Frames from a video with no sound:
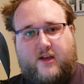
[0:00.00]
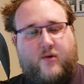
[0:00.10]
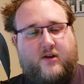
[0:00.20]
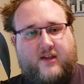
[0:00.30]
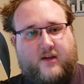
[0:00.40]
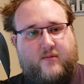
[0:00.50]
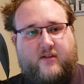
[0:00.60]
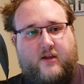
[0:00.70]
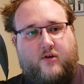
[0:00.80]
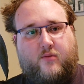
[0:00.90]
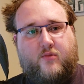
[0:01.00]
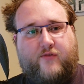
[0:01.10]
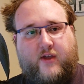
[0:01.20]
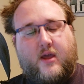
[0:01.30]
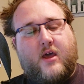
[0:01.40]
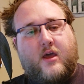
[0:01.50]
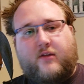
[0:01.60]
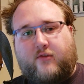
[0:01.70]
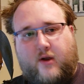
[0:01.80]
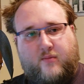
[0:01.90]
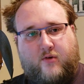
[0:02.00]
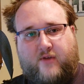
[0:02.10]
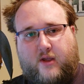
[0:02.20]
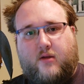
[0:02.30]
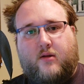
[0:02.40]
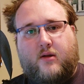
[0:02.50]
you want to take them to see a good movie, it's a great movie.